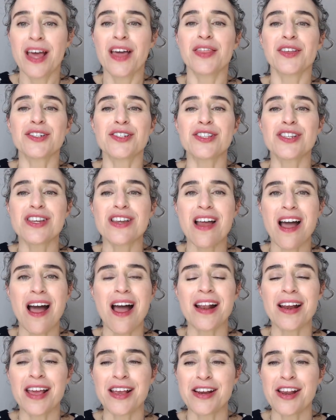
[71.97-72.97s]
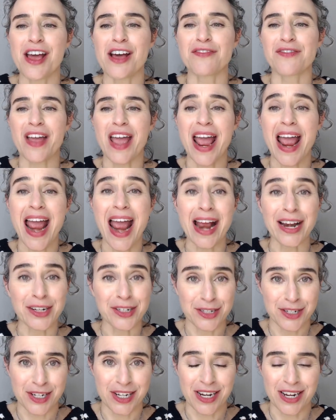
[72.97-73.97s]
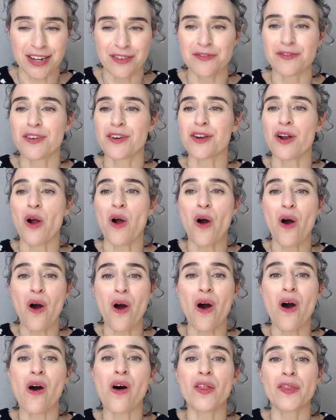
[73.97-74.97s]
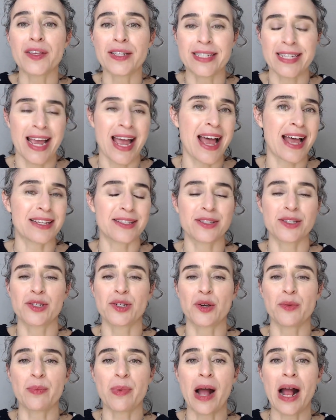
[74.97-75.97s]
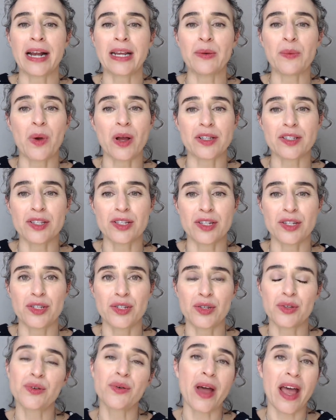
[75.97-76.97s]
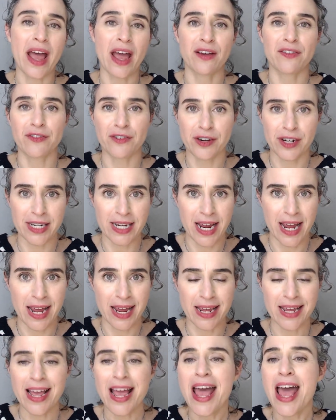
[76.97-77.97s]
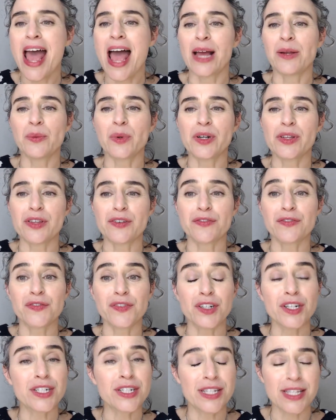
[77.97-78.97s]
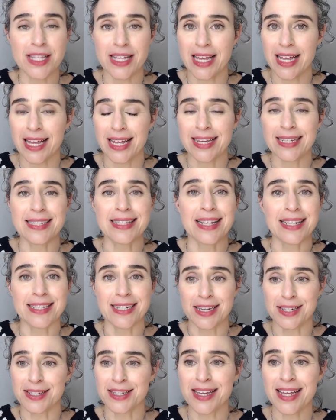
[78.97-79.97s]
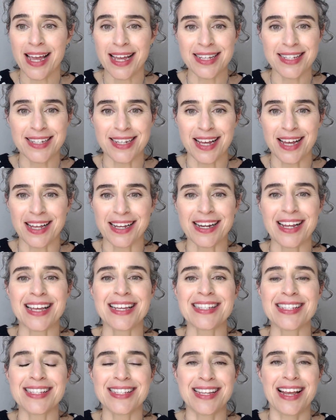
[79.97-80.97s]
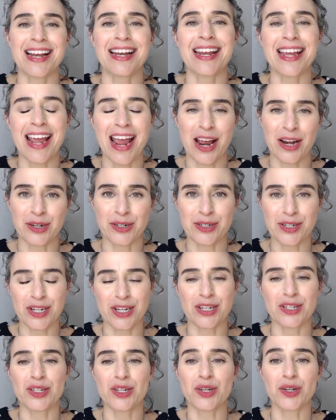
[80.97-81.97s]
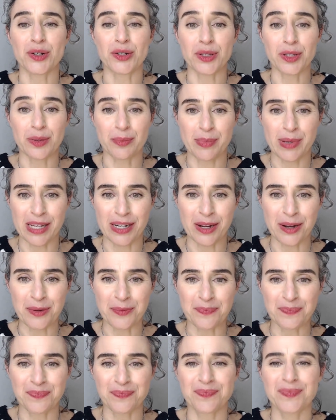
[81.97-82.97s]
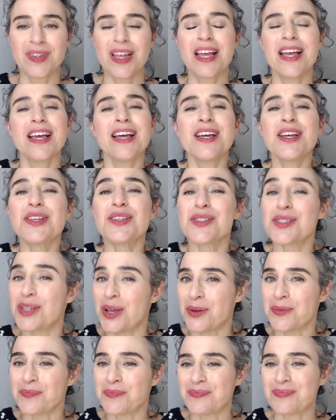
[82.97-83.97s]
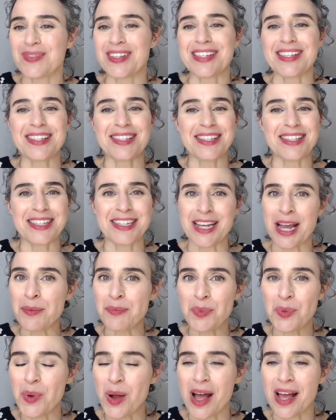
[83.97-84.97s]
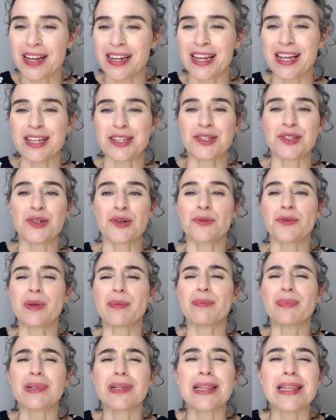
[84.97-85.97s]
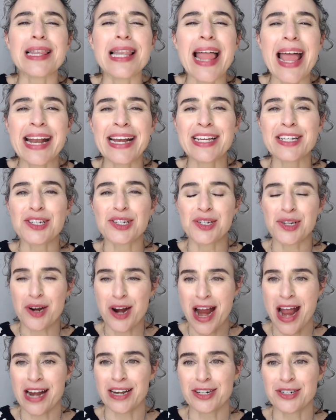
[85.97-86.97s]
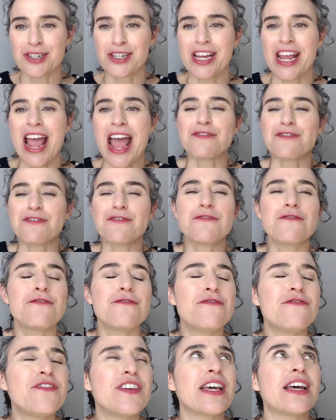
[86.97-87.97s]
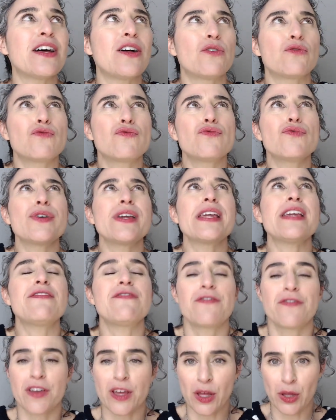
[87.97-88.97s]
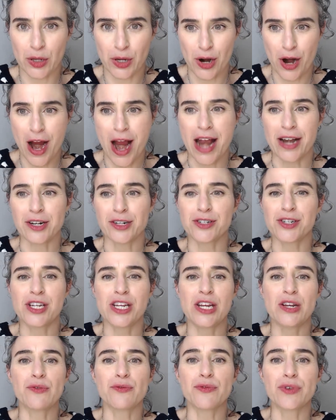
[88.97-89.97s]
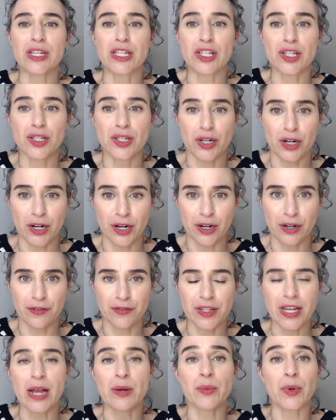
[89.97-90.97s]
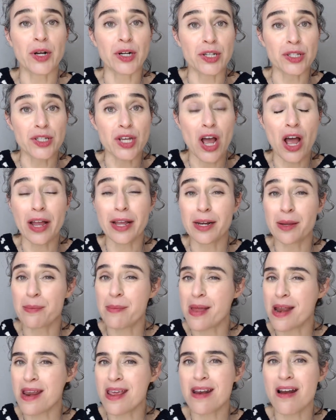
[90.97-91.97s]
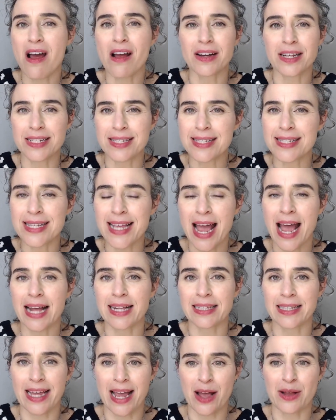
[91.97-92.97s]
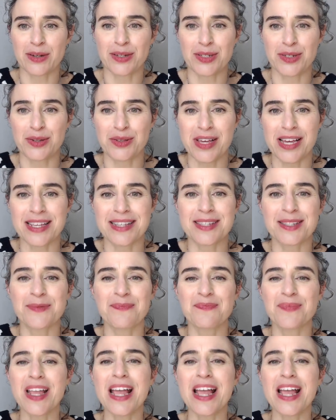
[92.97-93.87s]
There's not enough energy for all the tasks your body wants to do every day. And one of the first things that doesn't get done is sending energy to your libido. So, step one is to replenish your energy and fill, refill your energy reserves. And we're going to talk in a minute on exactly how to do this.